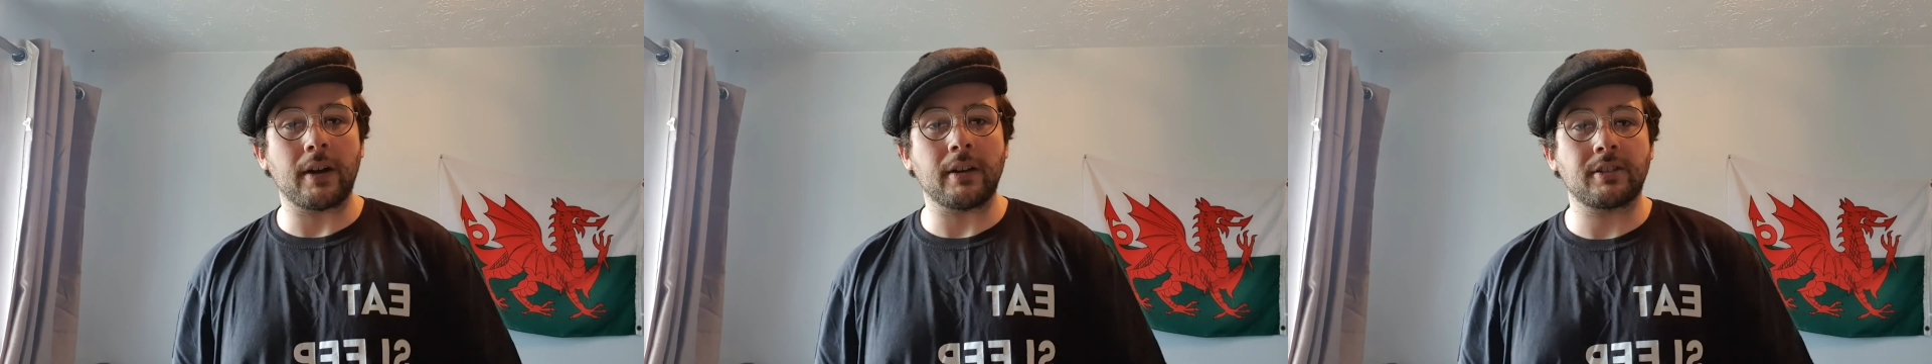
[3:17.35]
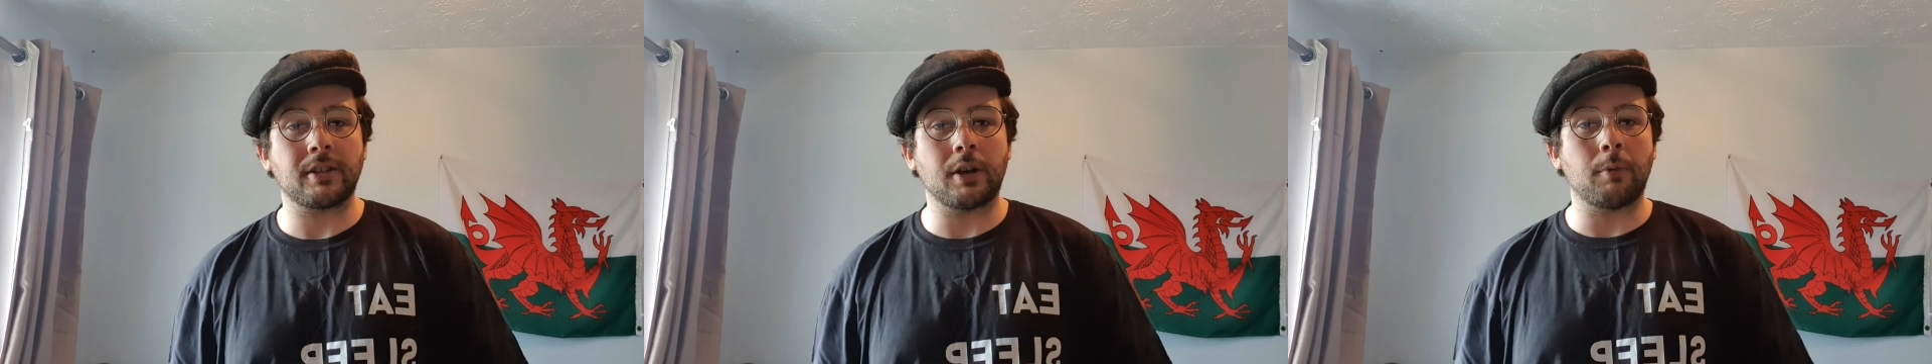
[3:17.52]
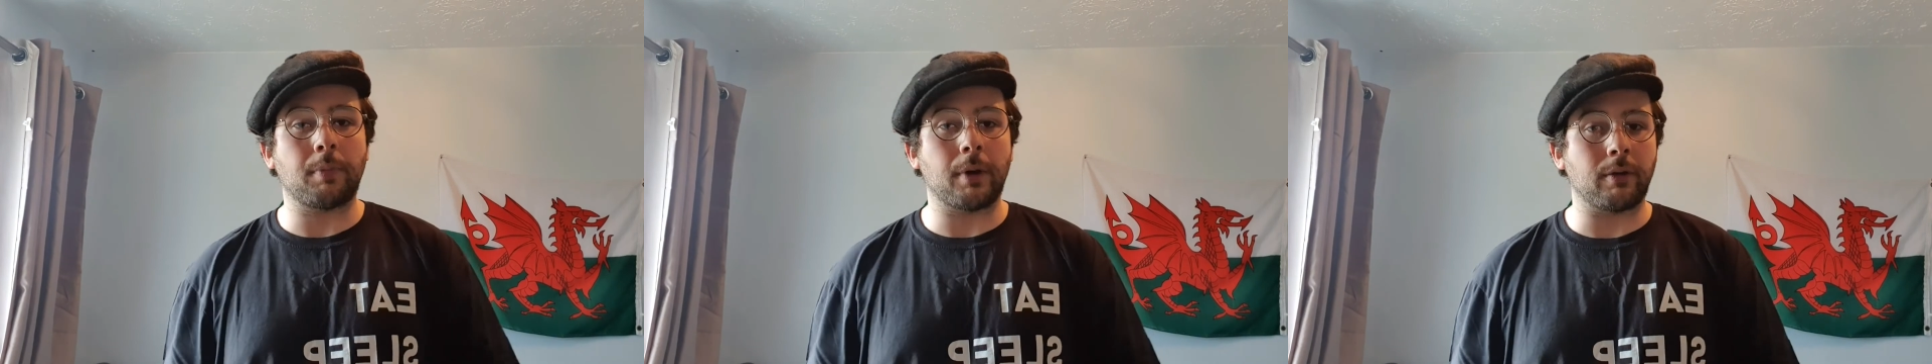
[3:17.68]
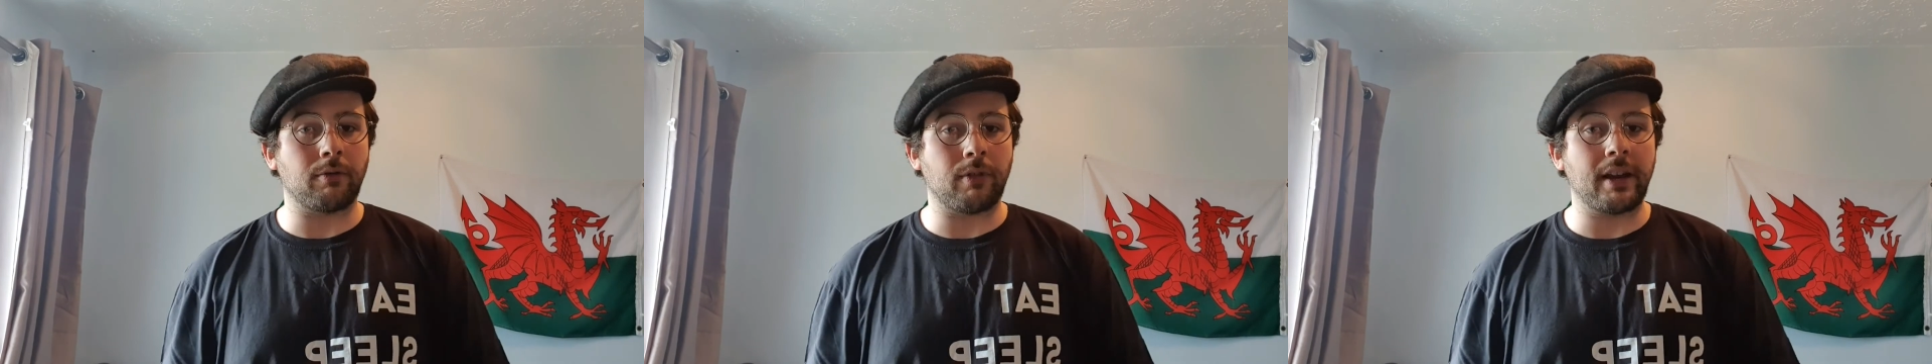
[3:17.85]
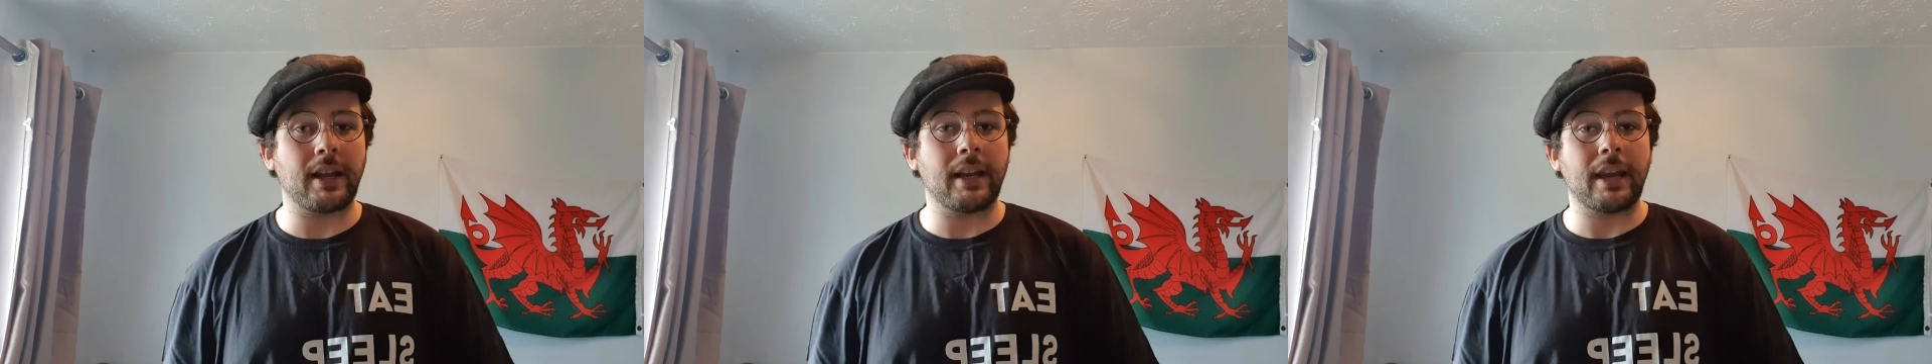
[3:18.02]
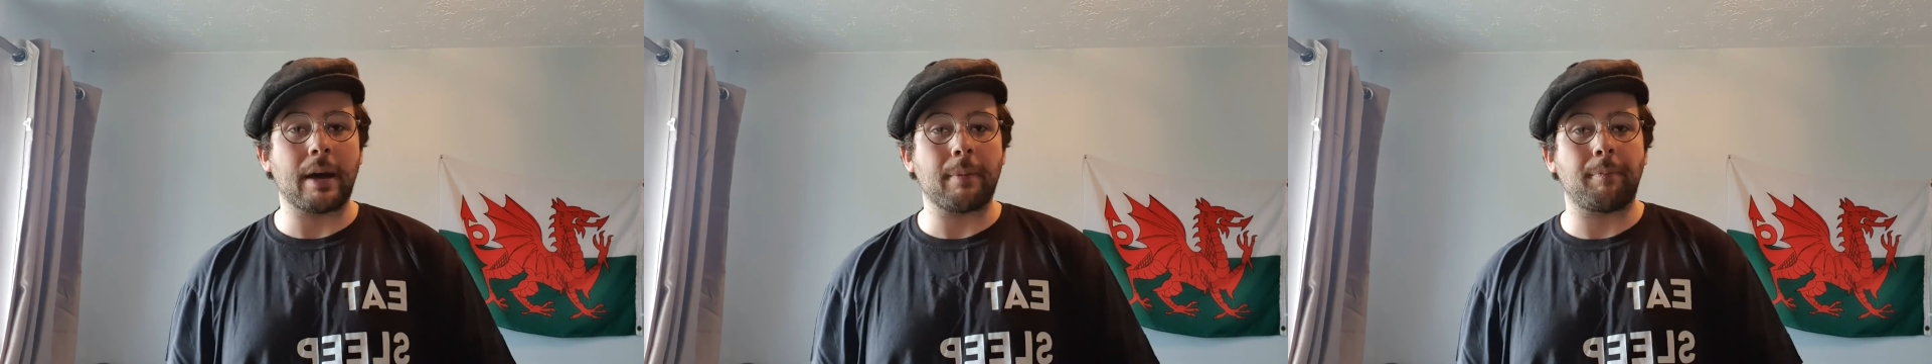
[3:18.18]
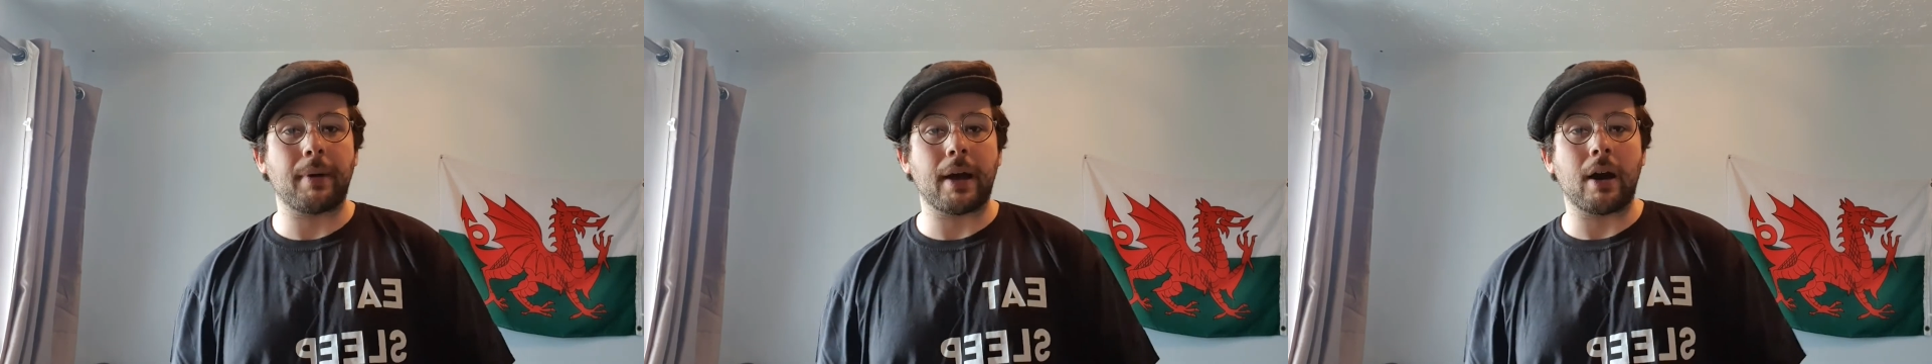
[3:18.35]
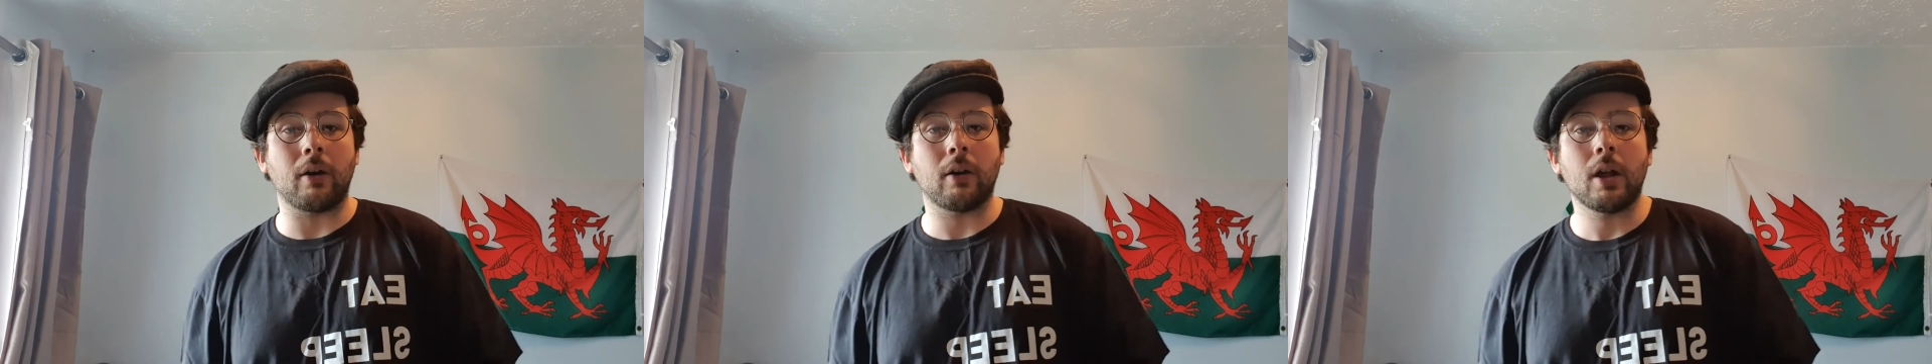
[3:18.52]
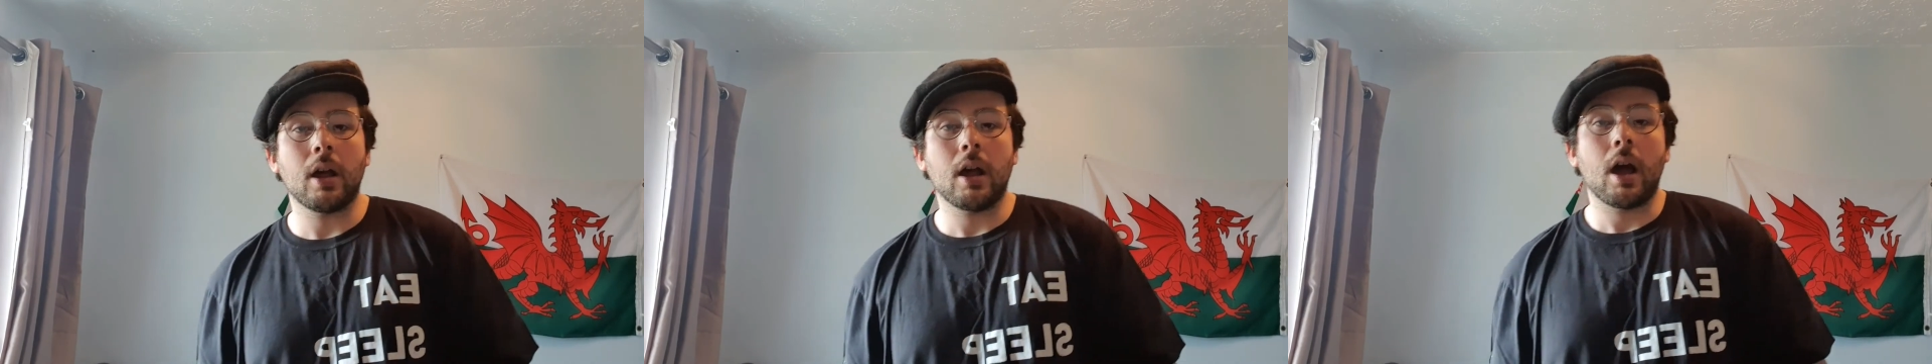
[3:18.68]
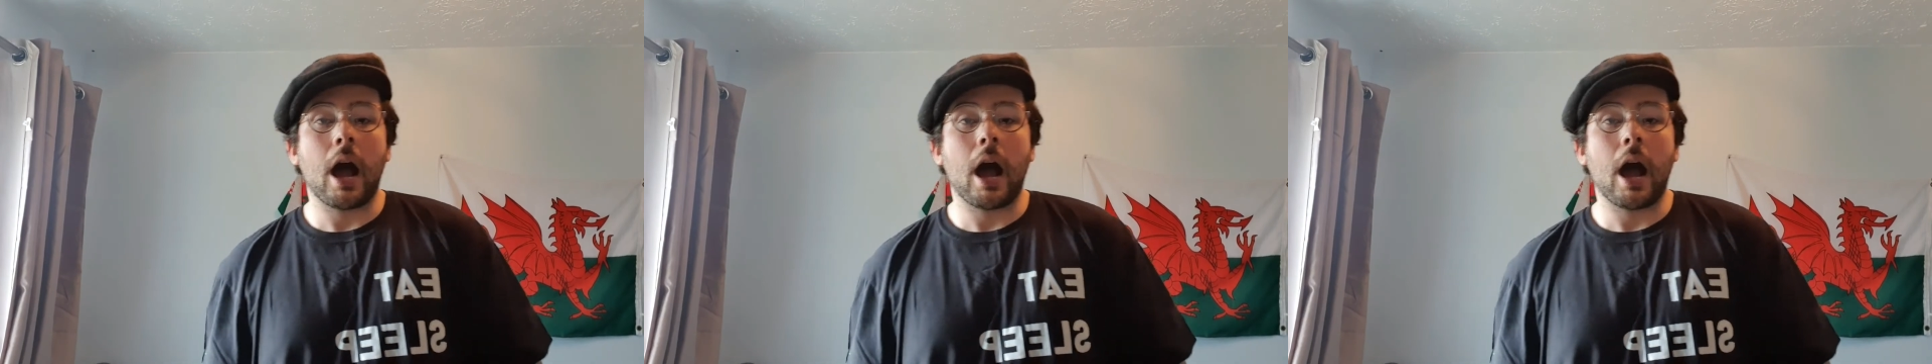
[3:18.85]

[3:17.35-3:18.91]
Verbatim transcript: yourself by ringing that bell.